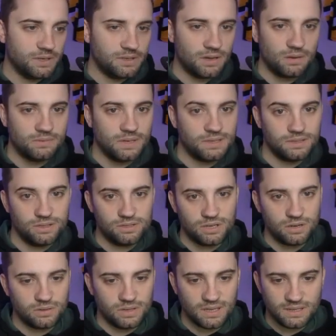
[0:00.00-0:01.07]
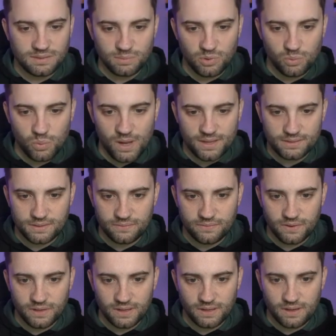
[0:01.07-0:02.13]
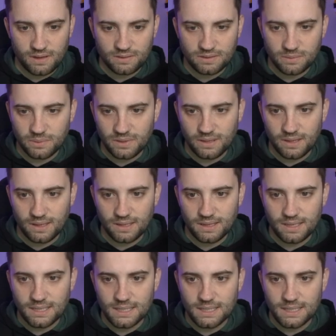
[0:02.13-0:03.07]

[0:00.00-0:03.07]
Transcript: don't need to show you this, but where's the fun in not doing that, hey?